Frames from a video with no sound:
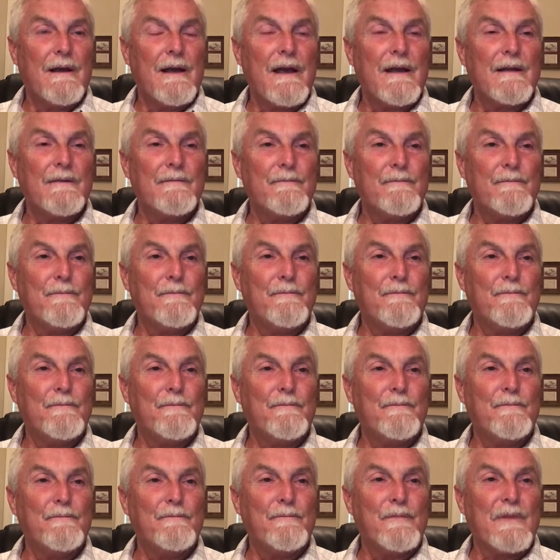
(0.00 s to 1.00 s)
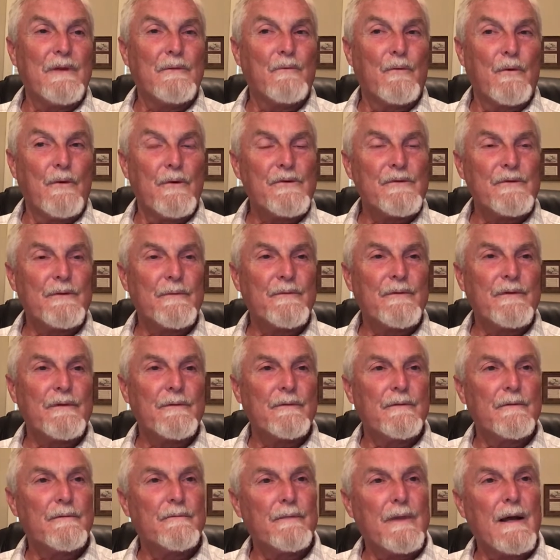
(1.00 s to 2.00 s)
had been worshipped
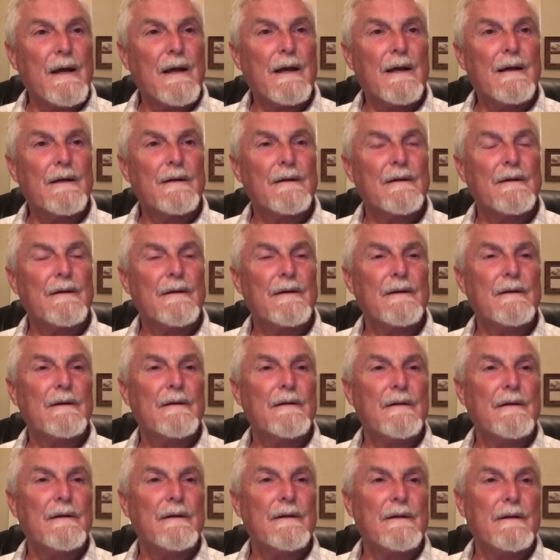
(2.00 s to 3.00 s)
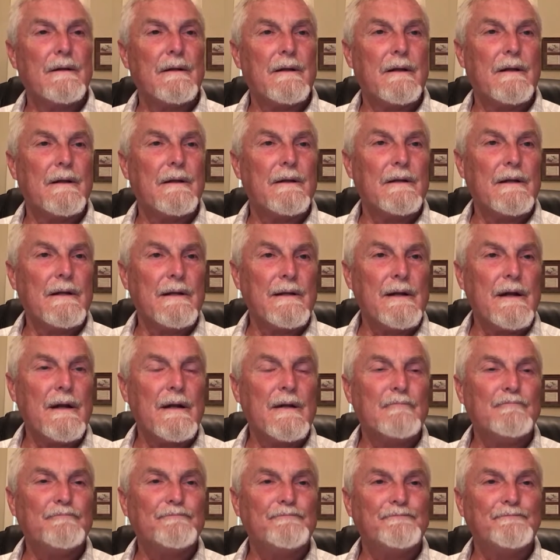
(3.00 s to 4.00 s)
by
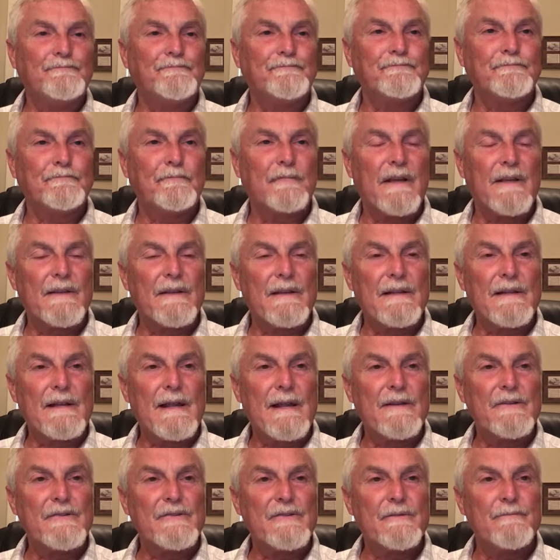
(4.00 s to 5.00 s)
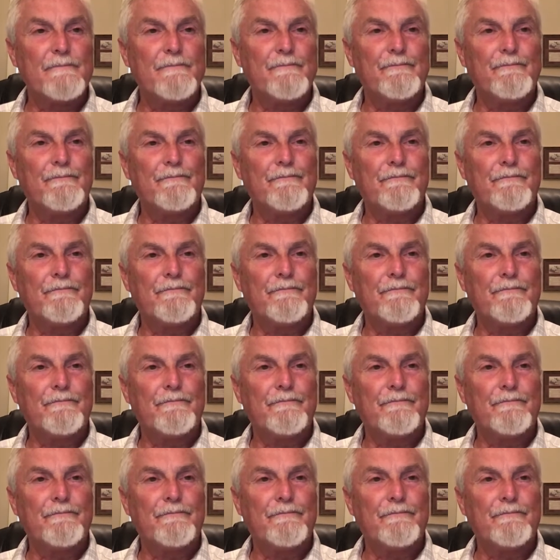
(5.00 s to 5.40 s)
Edom, by that nation.